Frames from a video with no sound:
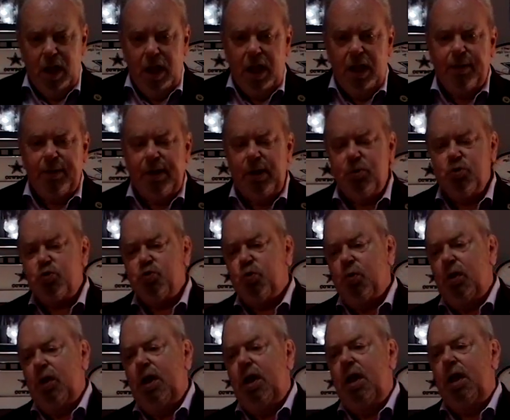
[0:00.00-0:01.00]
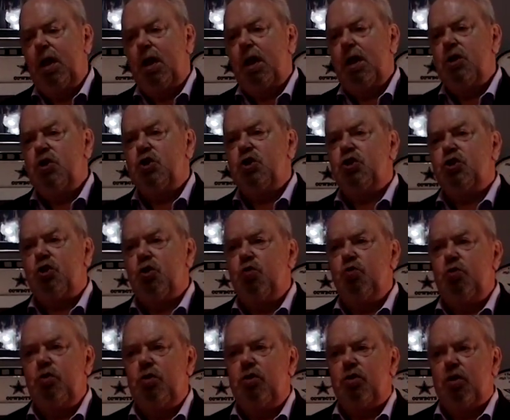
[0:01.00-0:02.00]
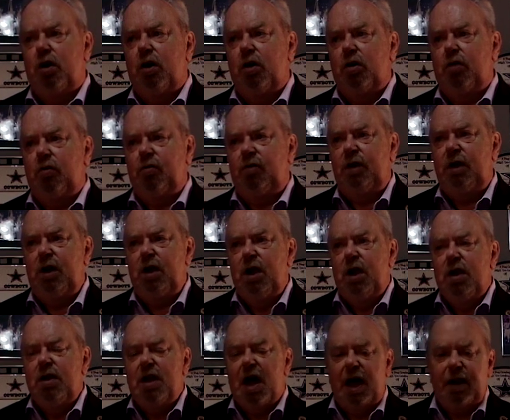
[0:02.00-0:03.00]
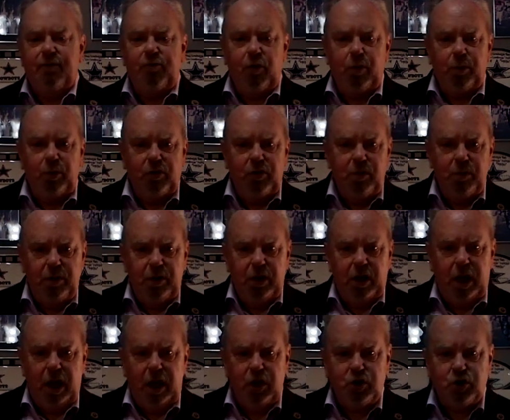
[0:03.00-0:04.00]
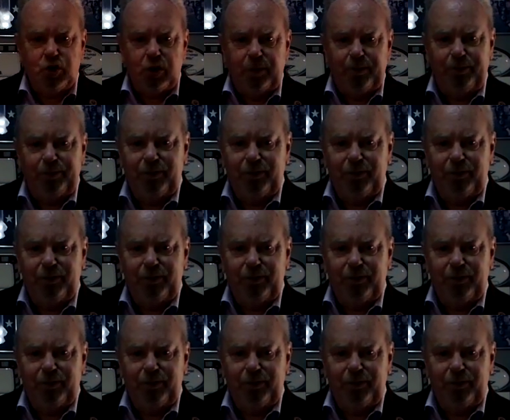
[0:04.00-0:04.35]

And he was really a student of nonverbal communication.